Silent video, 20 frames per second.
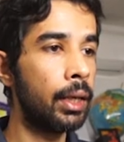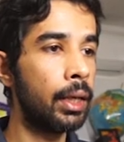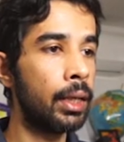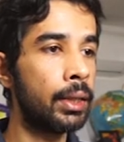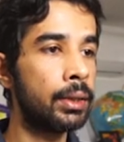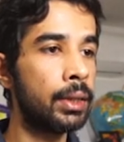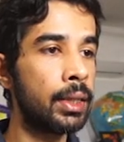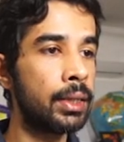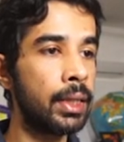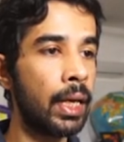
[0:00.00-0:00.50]
it's
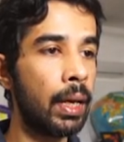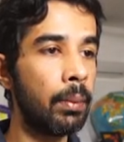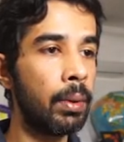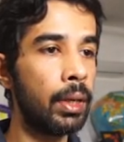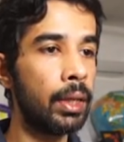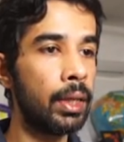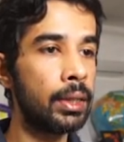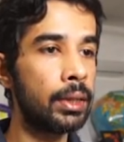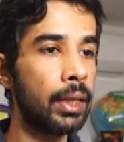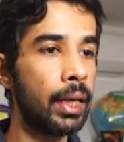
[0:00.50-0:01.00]
the same in
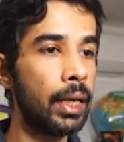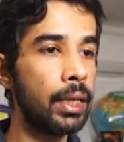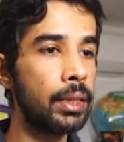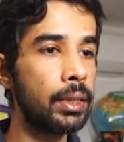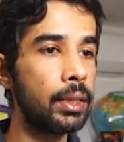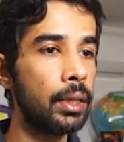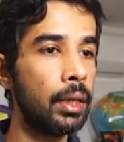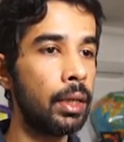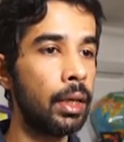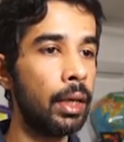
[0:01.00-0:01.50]
this case.
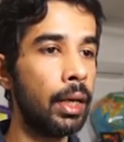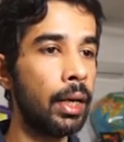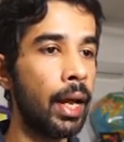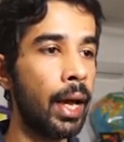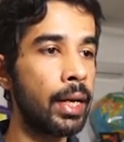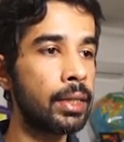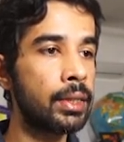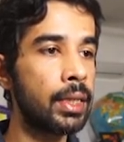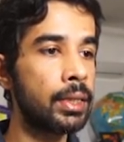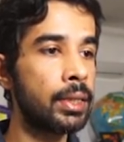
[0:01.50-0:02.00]
It
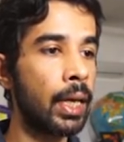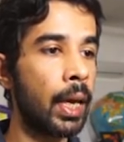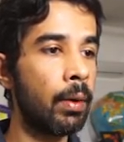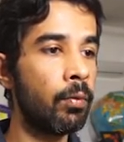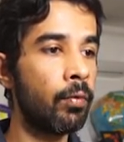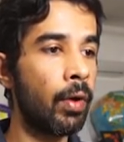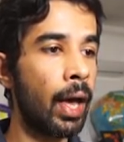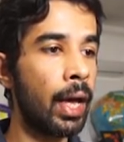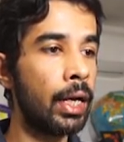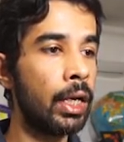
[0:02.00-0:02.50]
has the same
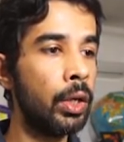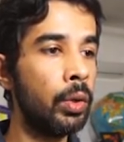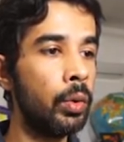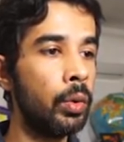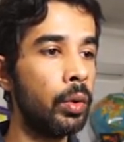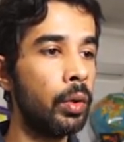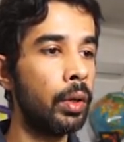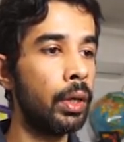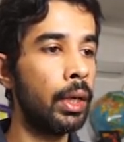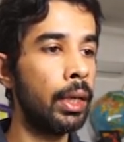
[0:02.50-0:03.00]
value
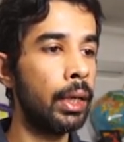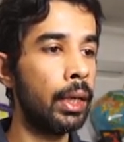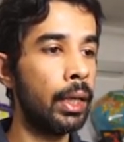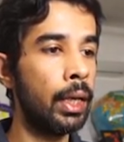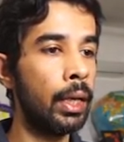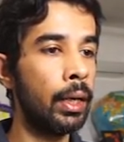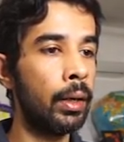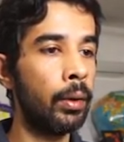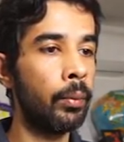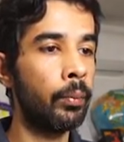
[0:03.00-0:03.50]
in
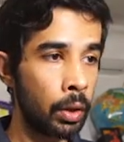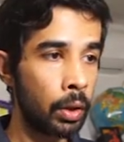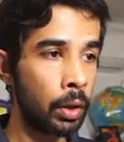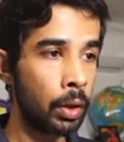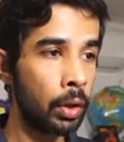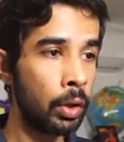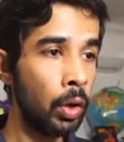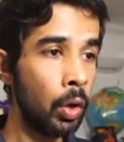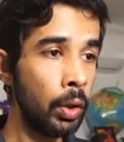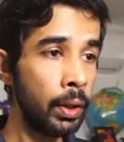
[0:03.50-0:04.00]
here.
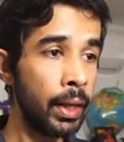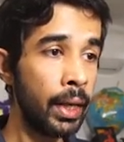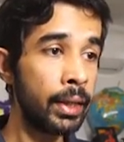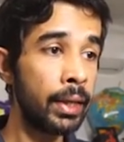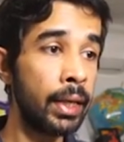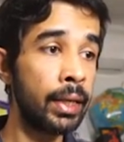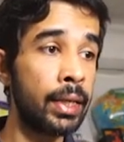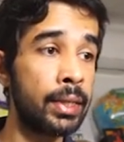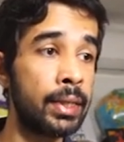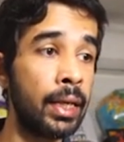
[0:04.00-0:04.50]
Note that
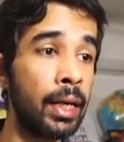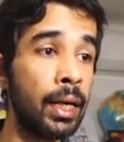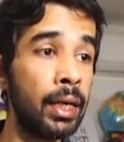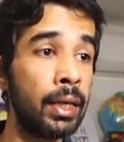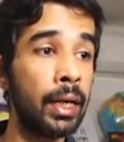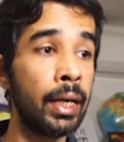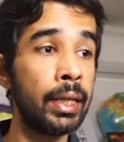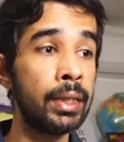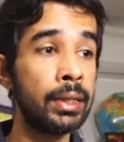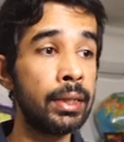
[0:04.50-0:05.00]
in the
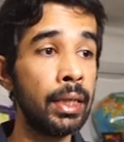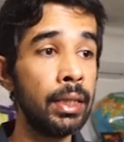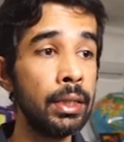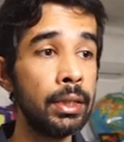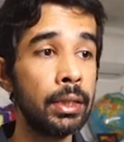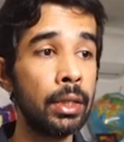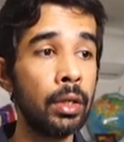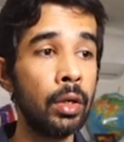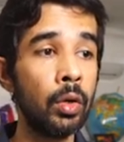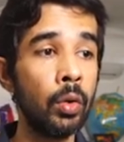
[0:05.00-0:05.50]
Singleton
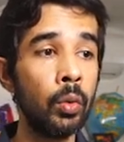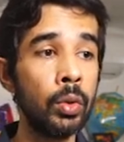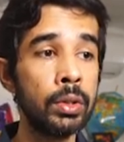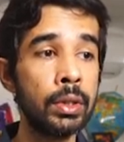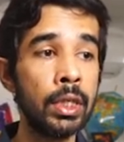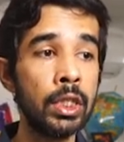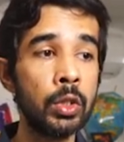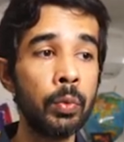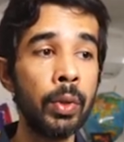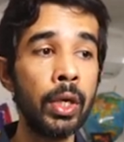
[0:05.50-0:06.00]
instance,
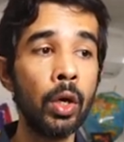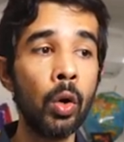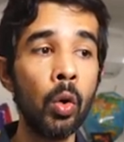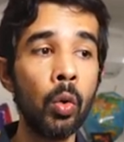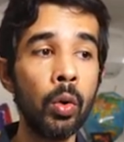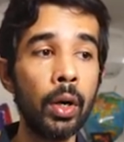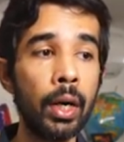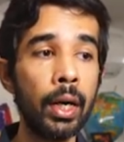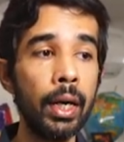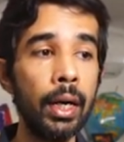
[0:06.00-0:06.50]
since we
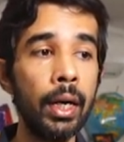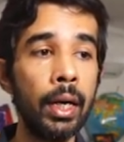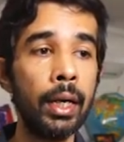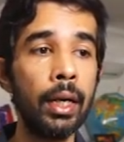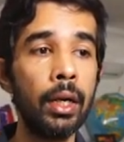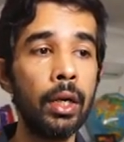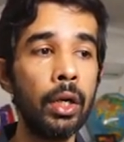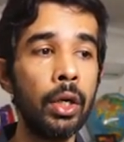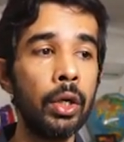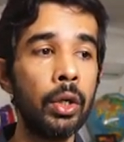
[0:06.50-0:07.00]
overrid
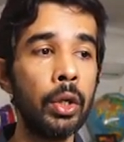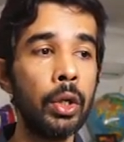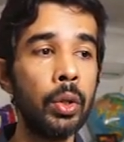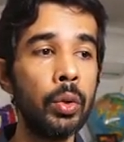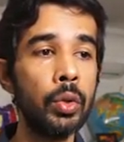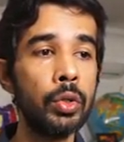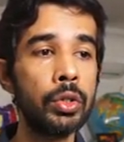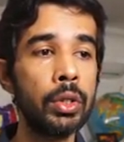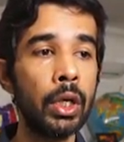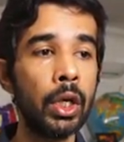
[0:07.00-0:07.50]
it to
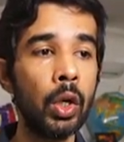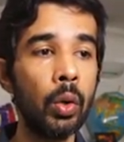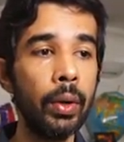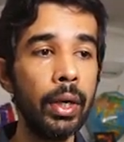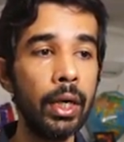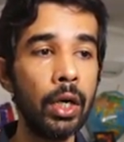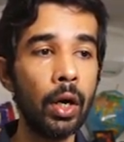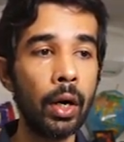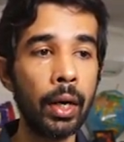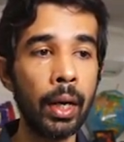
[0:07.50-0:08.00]
use the
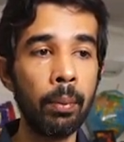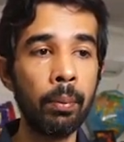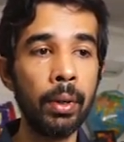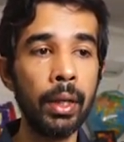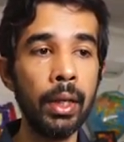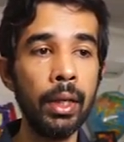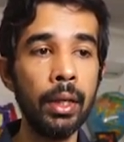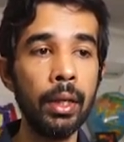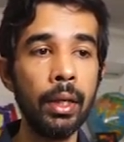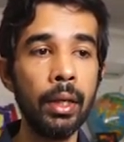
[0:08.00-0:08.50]

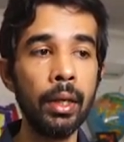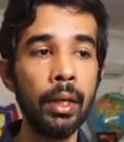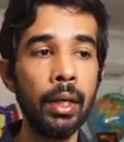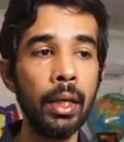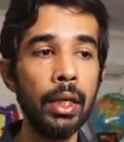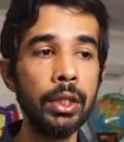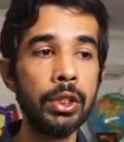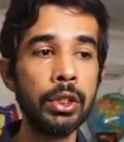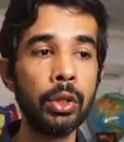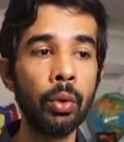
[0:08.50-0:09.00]
GUID.empty,
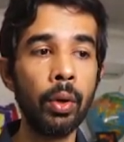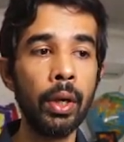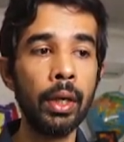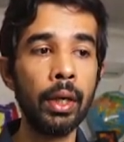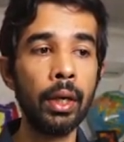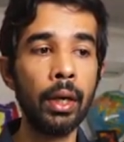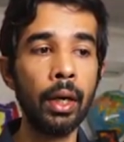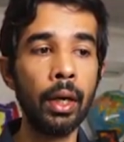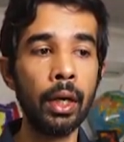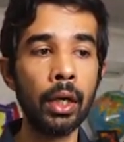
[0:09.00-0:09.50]
it's
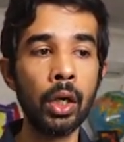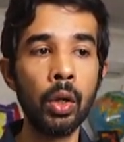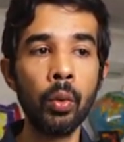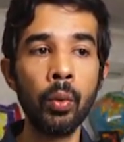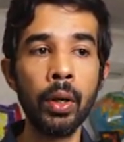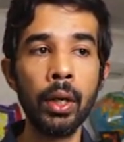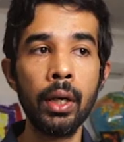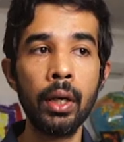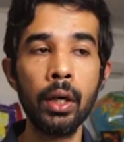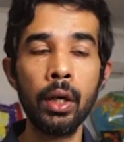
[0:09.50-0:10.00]
showing a
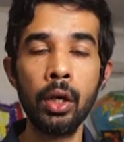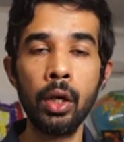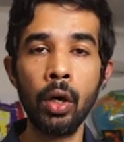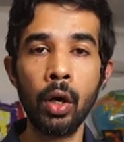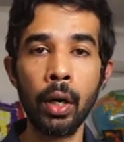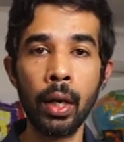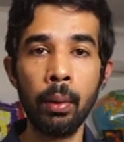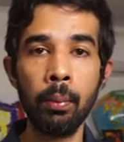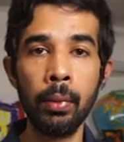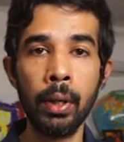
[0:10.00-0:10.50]

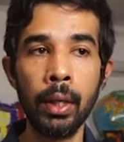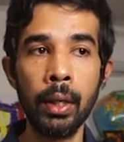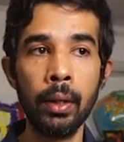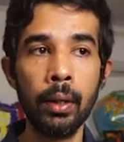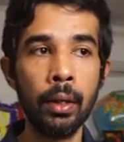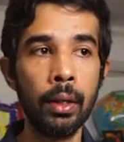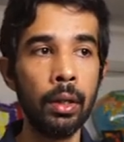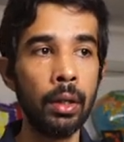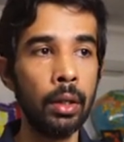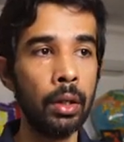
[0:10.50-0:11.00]
GUID.empty.
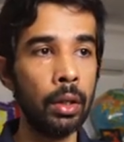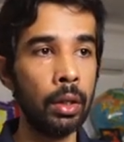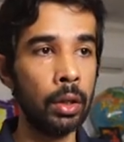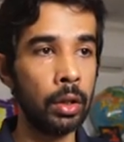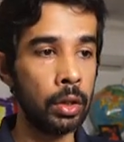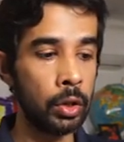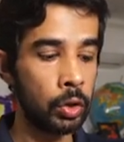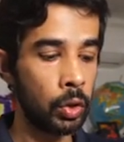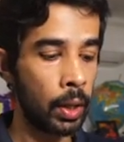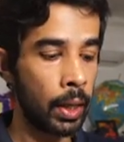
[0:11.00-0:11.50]

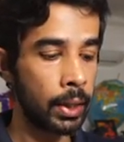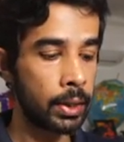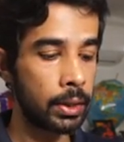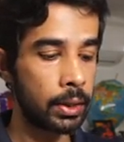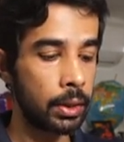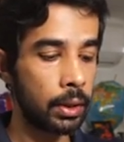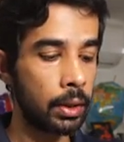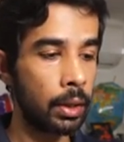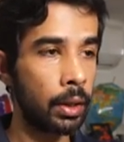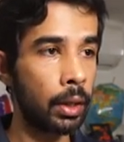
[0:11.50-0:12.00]
So let's
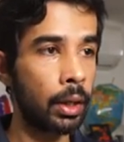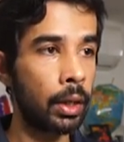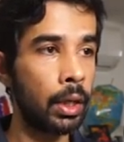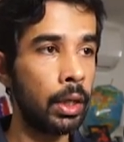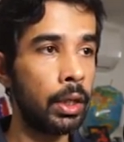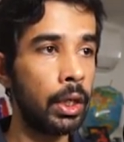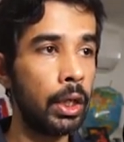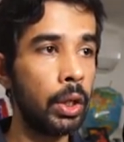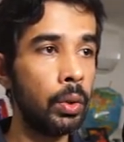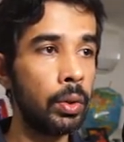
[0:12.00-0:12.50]

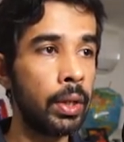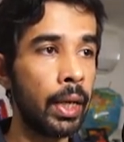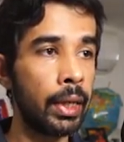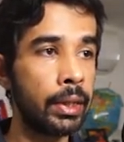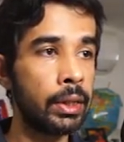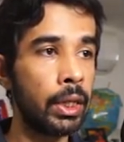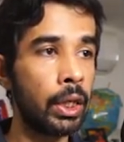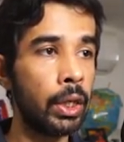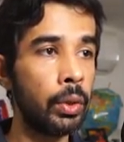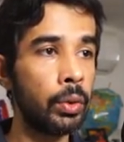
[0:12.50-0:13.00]
continue the
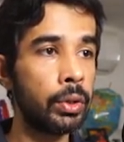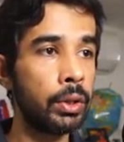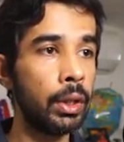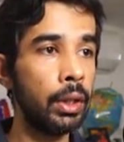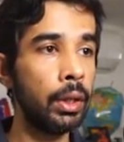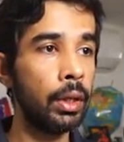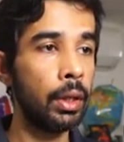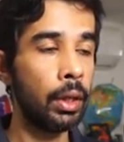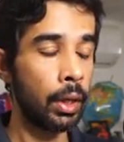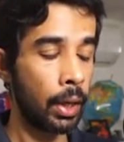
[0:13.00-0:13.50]

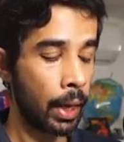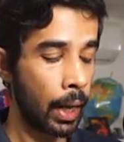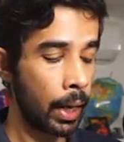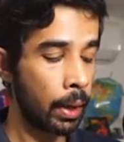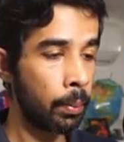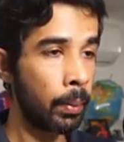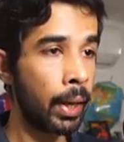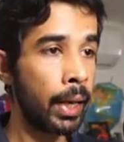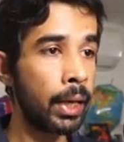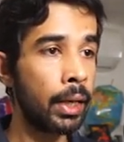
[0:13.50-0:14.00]
execution
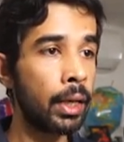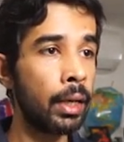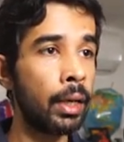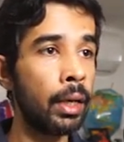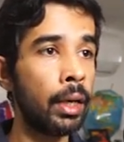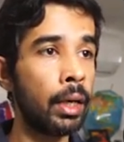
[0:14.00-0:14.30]
and make a